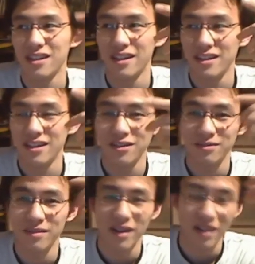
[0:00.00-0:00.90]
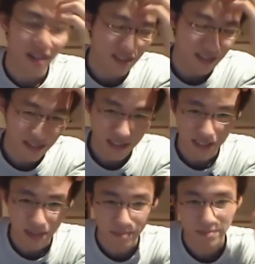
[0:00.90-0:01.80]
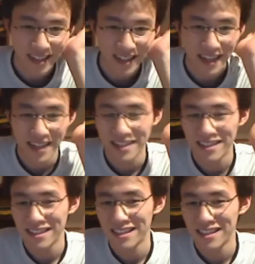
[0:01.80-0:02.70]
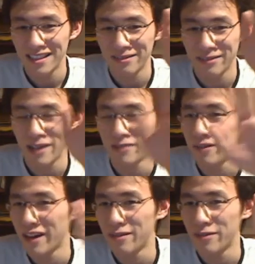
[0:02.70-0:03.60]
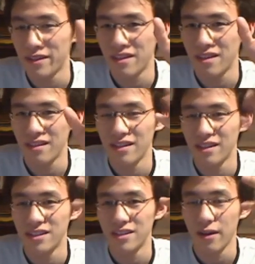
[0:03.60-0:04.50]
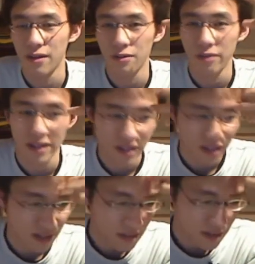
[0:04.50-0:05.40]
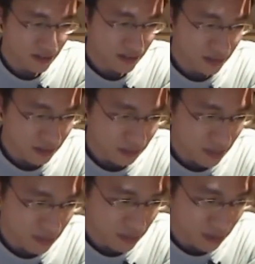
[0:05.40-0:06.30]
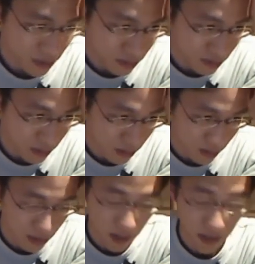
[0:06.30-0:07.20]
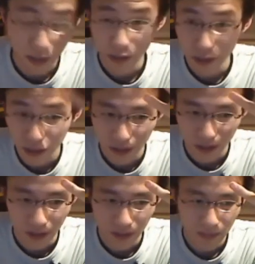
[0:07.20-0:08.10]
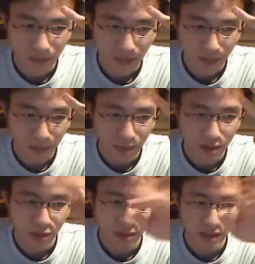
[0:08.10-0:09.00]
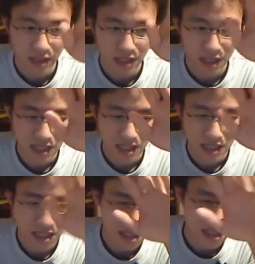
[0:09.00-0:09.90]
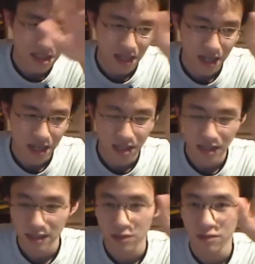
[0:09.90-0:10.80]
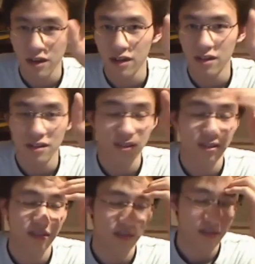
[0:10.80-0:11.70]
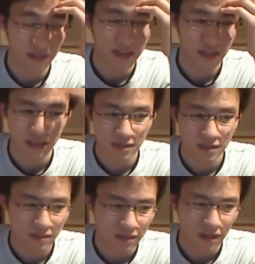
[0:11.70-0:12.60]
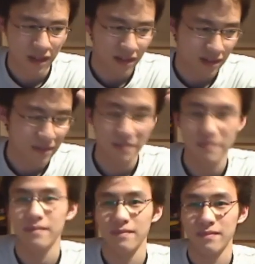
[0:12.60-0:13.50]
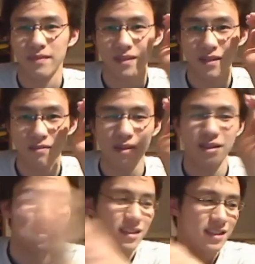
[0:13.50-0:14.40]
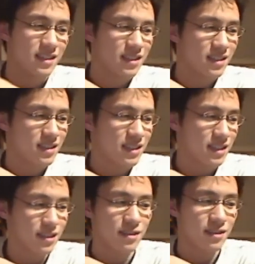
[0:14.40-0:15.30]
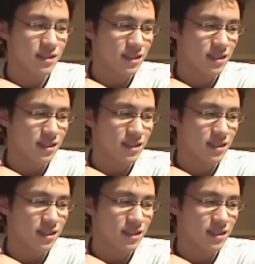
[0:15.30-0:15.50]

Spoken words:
idea of mine. Yep. And we are fine with this earthquake. Some people in Shizuoka got injured, but nobody died so far, so it's fine. But it's